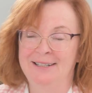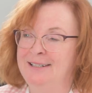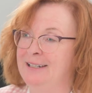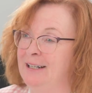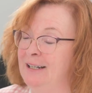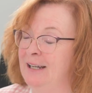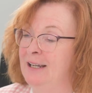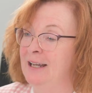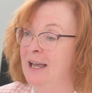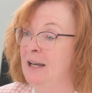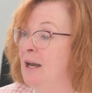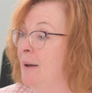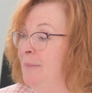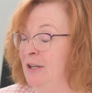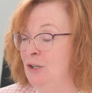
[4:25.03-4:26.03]
and digging.
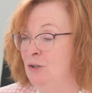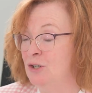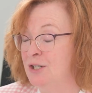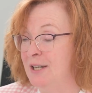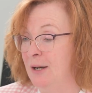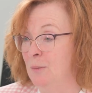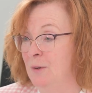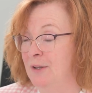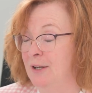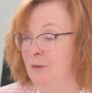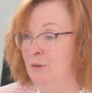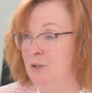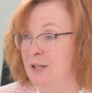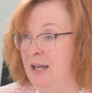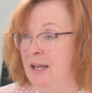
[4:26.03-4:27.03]
And you just had one the
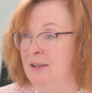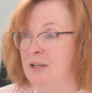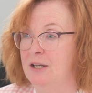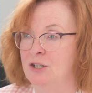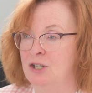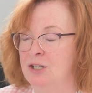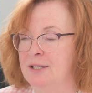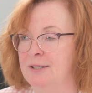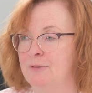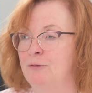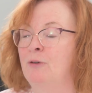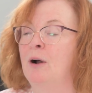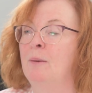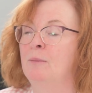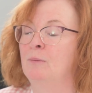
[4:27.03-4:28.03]
other day that just
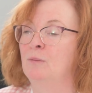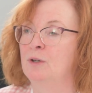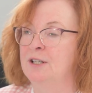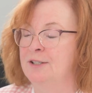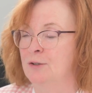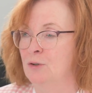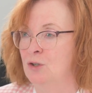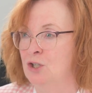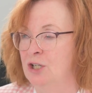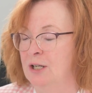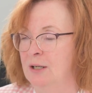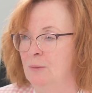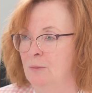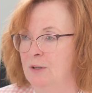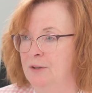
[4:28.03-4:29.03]
from
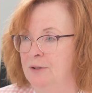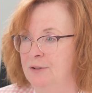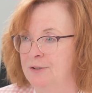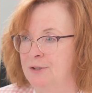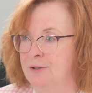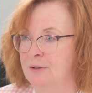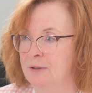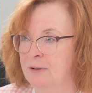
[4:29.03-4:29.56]
researching with...